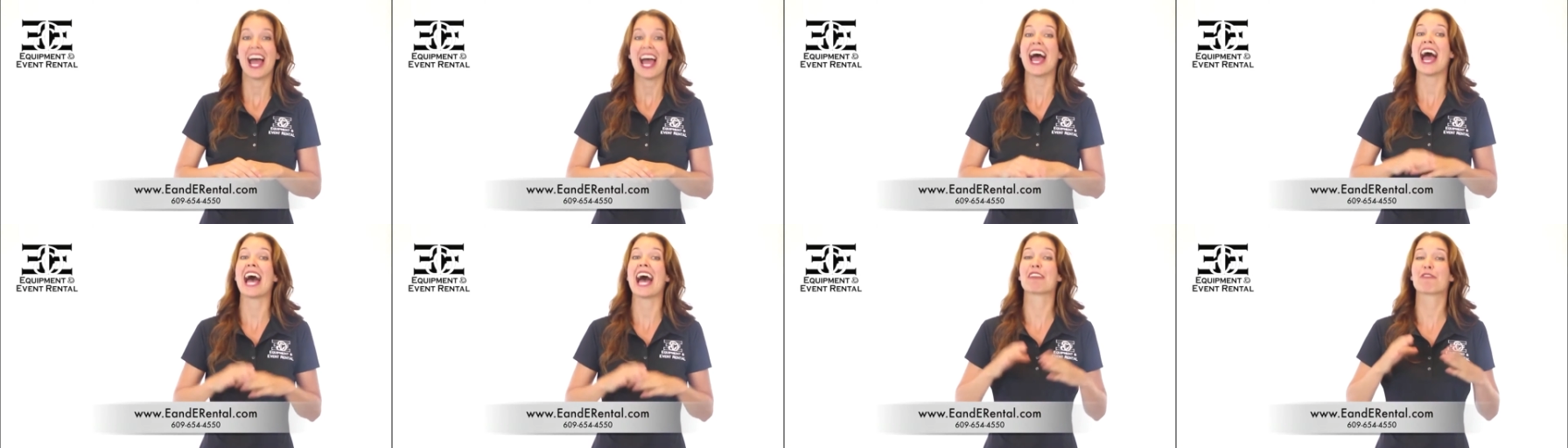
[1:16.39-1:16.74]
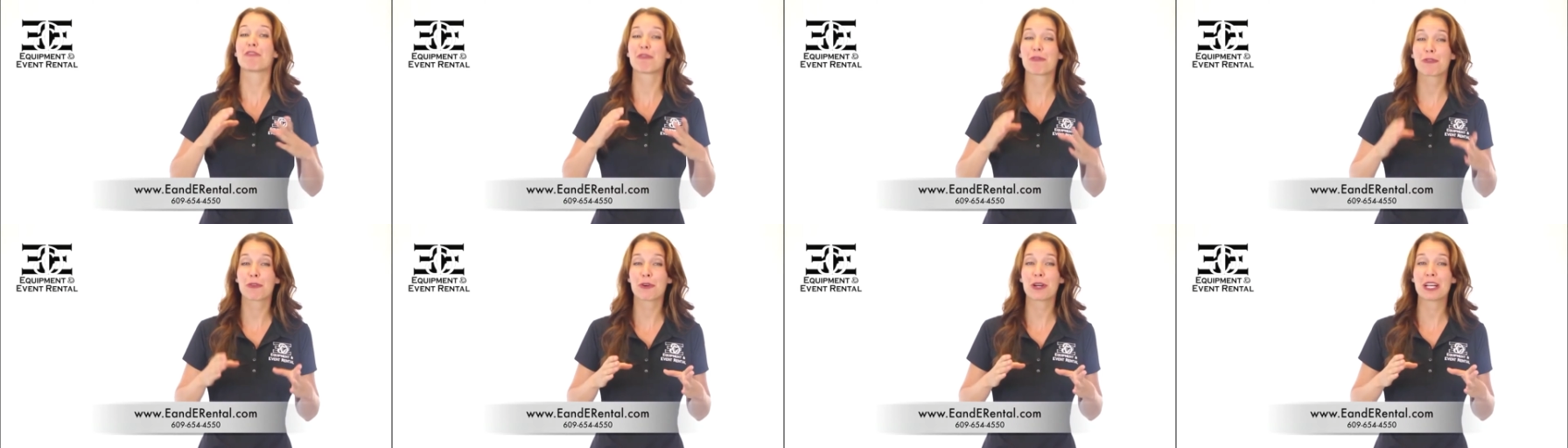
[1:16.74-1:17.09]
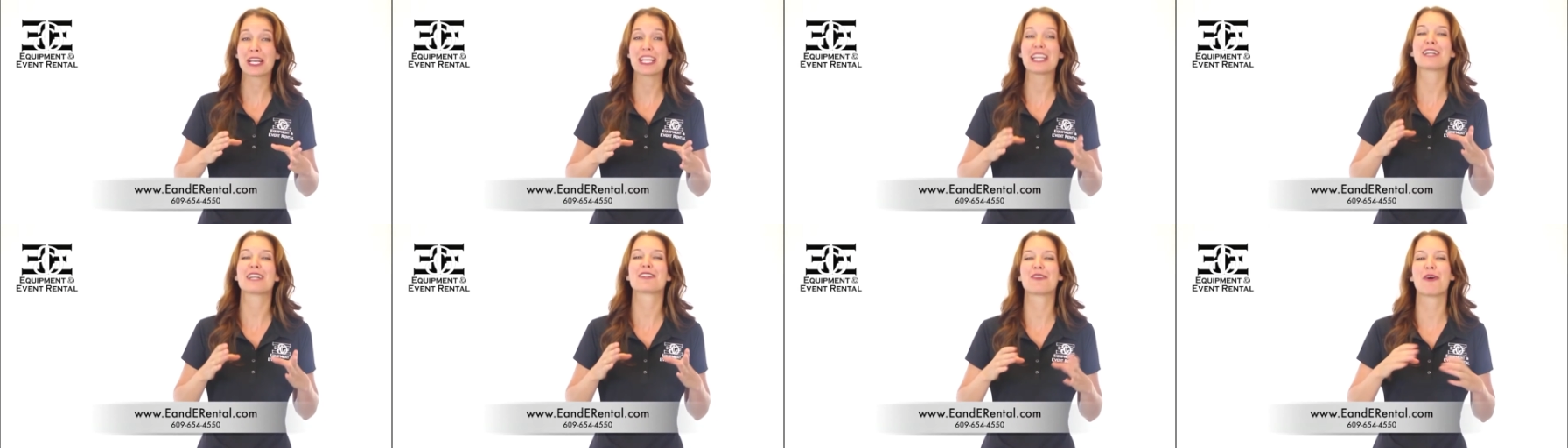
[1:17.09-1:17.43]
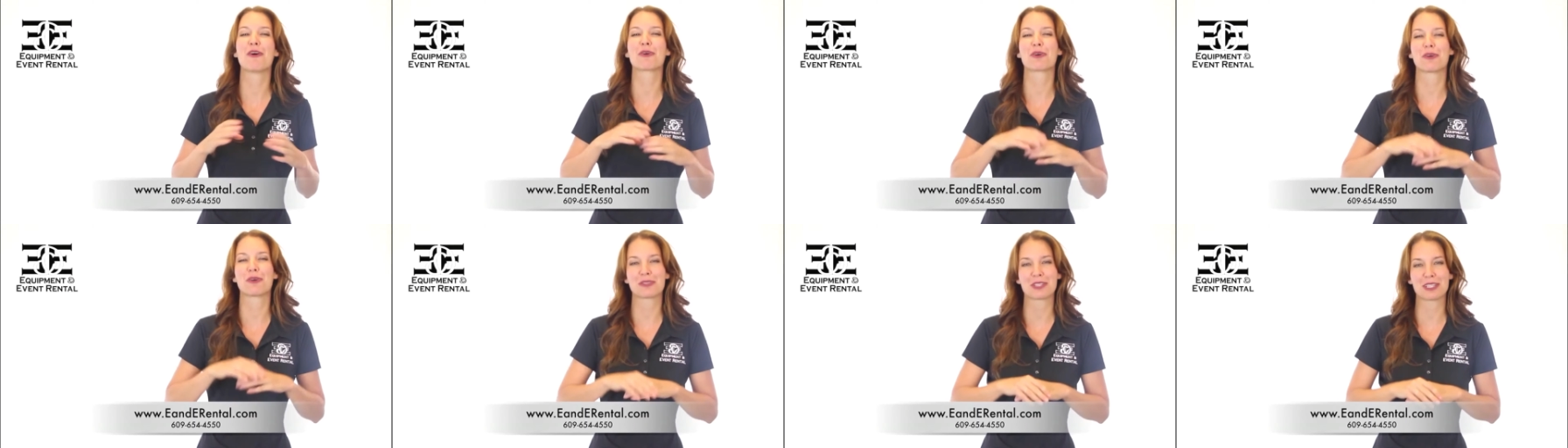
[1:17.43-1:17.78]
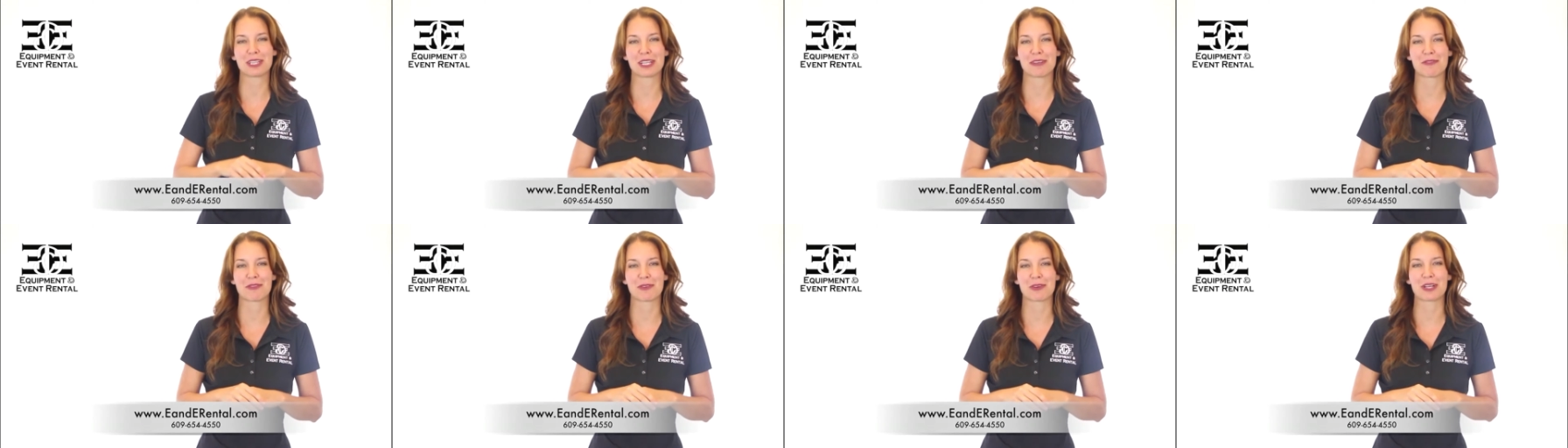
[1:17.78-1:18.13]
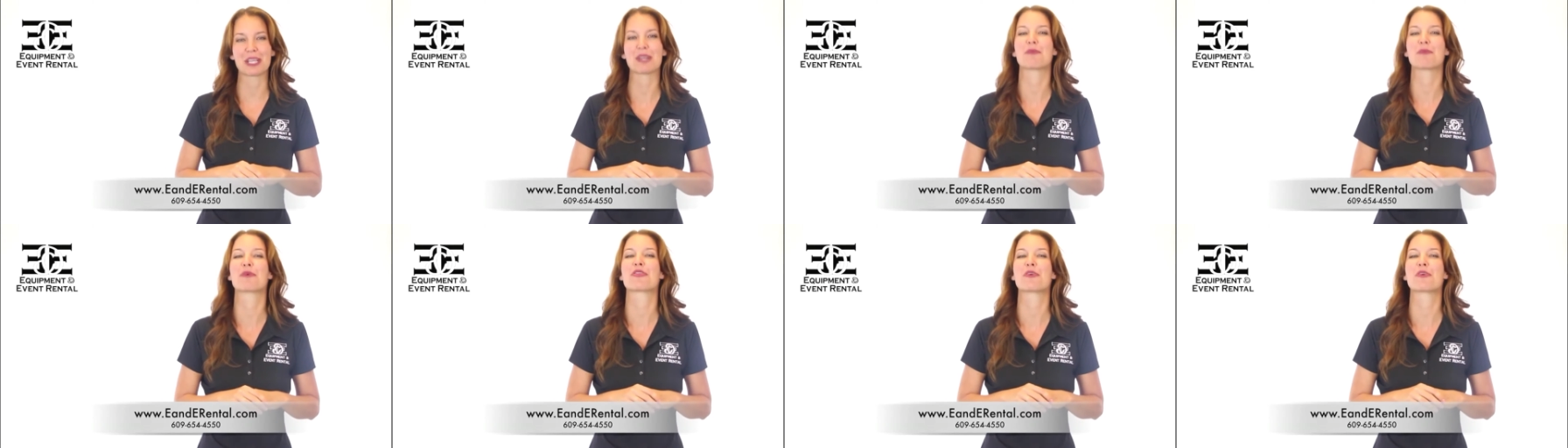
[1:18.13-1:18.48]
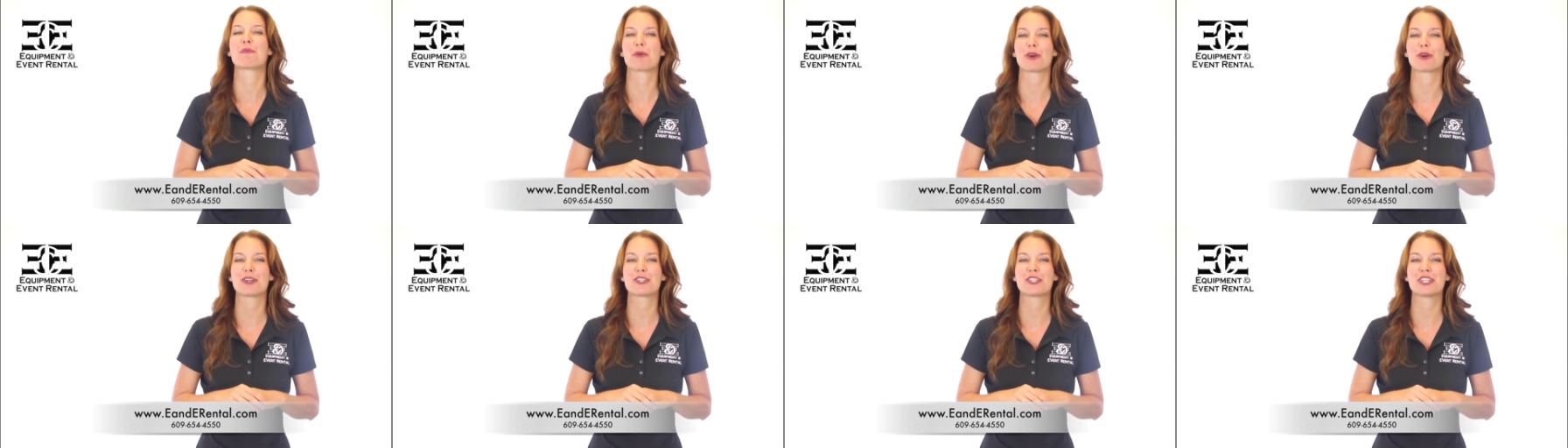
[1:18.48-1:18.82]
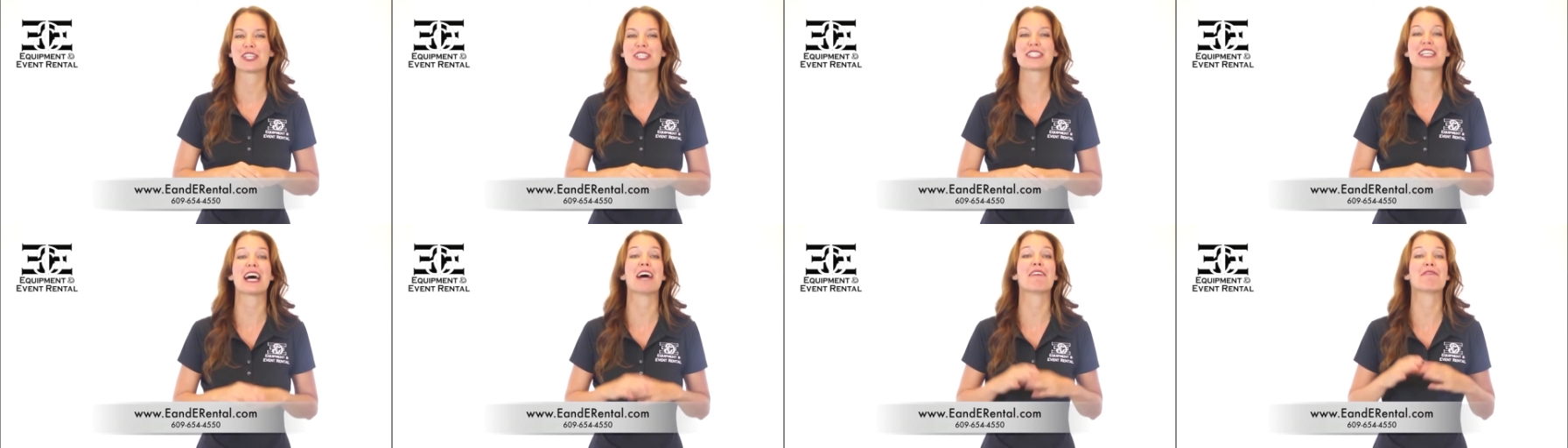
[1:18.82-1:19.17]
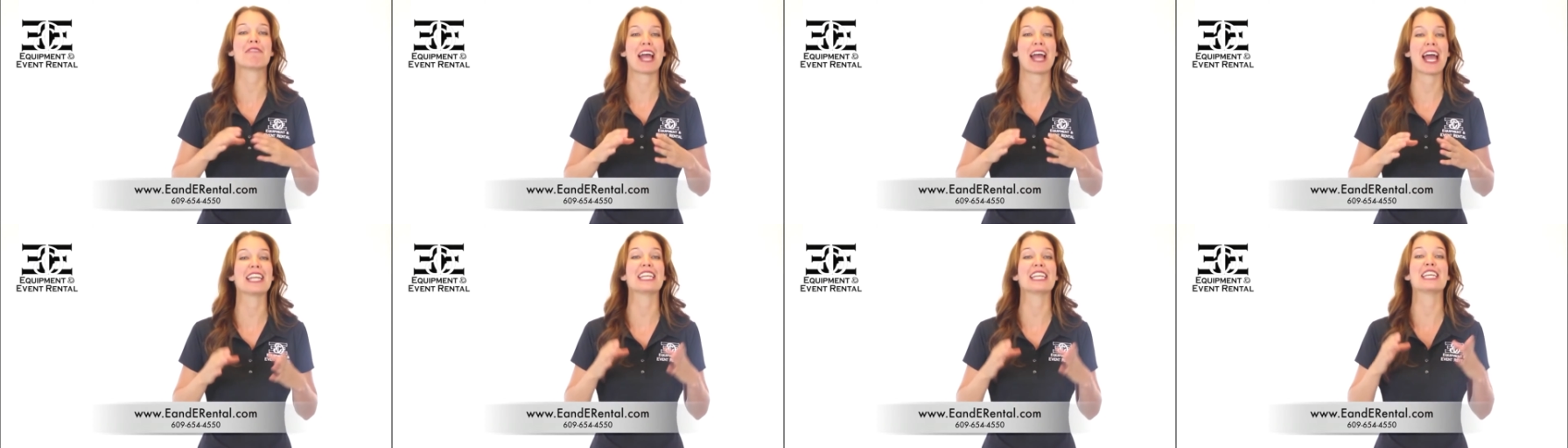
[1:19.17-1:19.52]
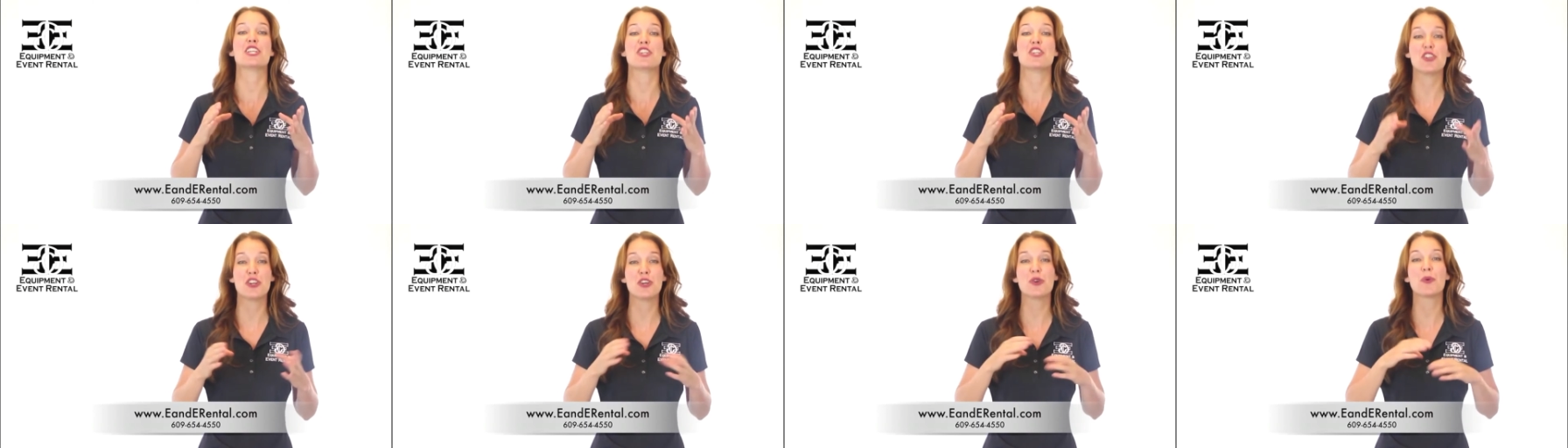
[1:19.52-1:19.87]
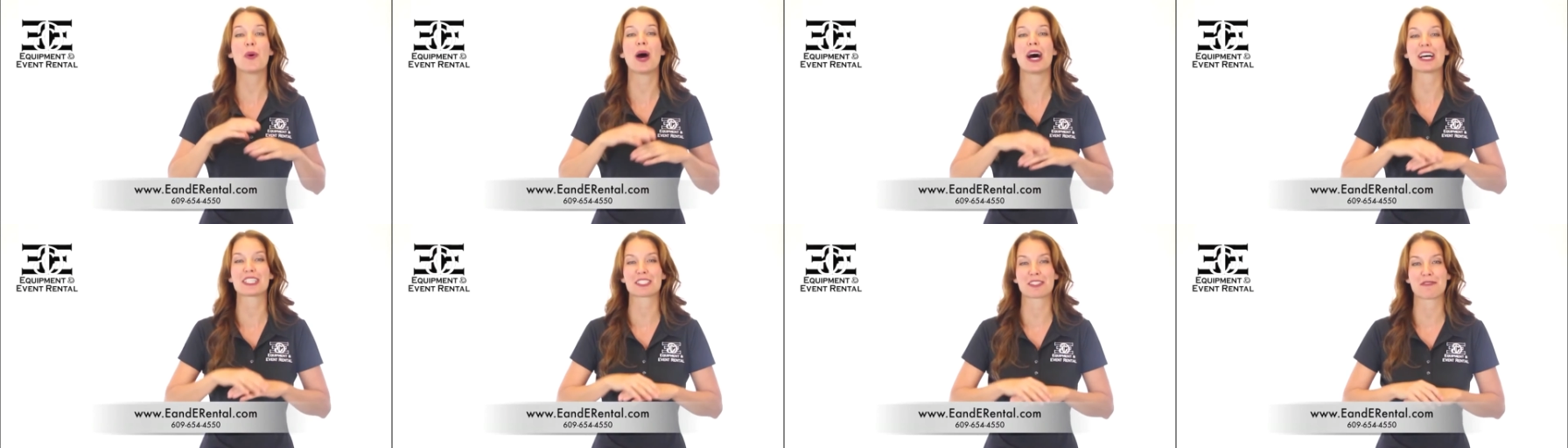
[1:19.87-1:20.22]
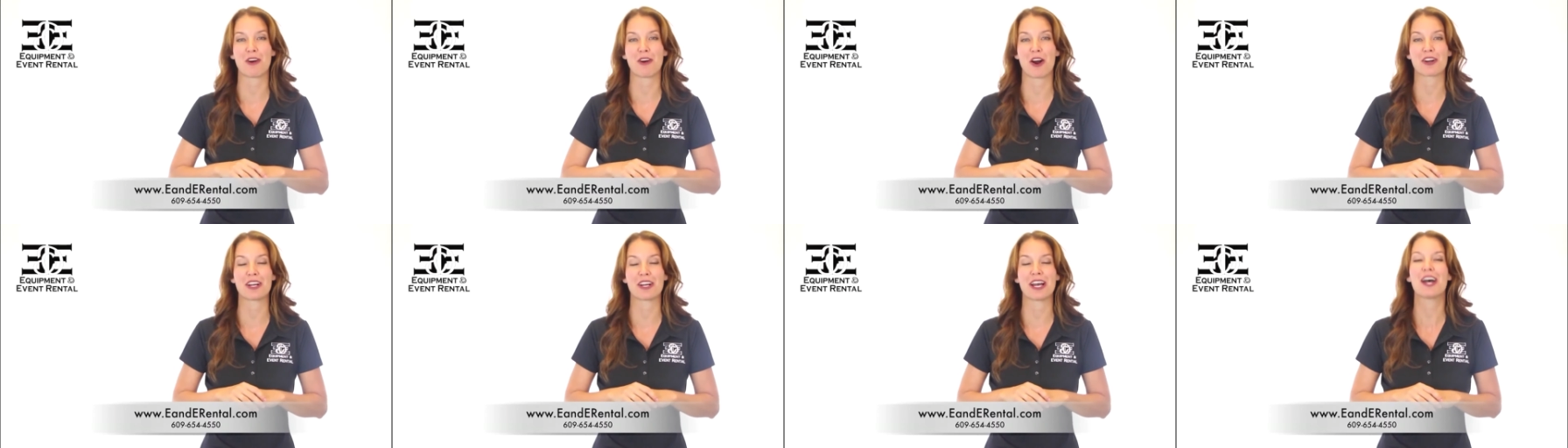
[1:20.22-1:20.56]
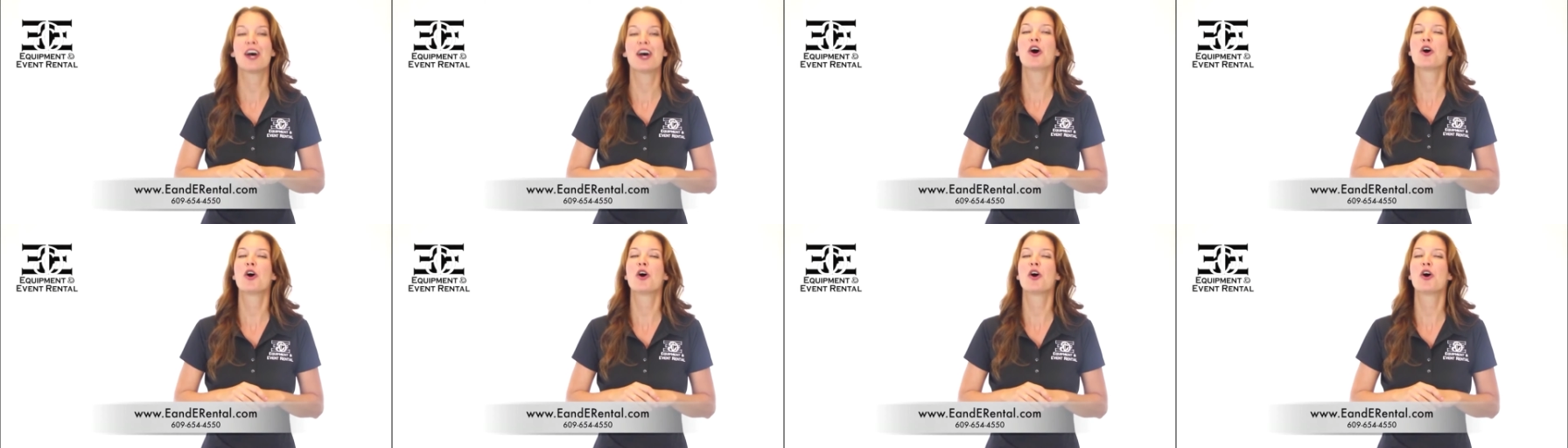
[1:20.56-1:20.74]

and free local delivery with the purchase of any new Husqvarna